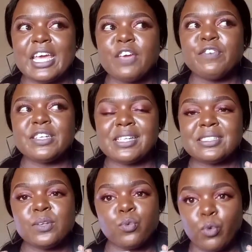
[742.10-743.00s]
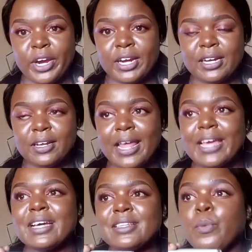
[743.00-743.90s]
if it doesn't work,
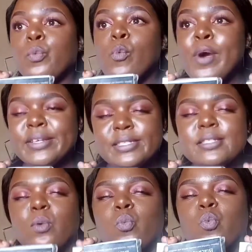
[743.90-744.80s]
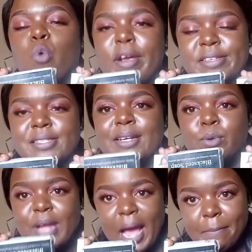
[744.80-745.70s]
like, the worst that
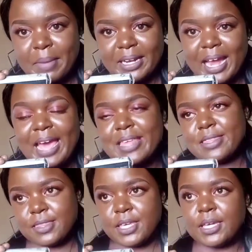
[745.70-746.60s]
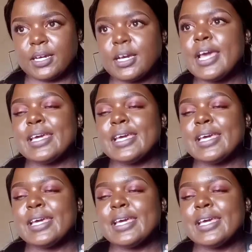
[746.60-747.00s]
could happen, I think,